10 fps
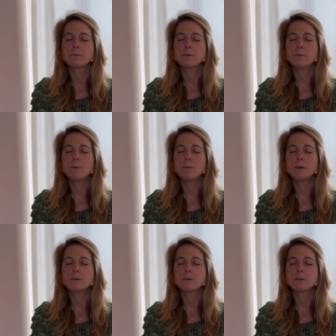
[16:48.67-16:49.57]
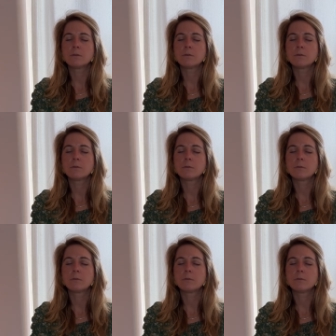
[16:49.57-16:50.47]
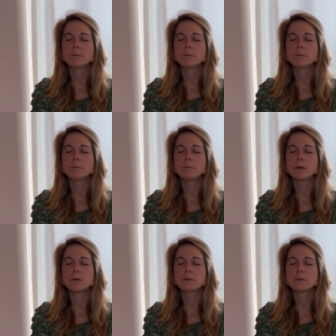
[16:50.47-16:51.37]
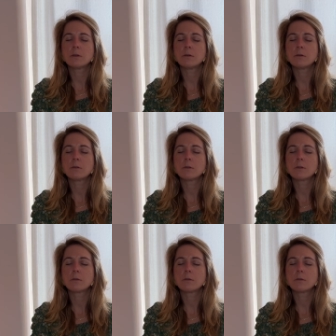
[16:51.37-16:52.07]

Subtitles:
from the basin back to the earth.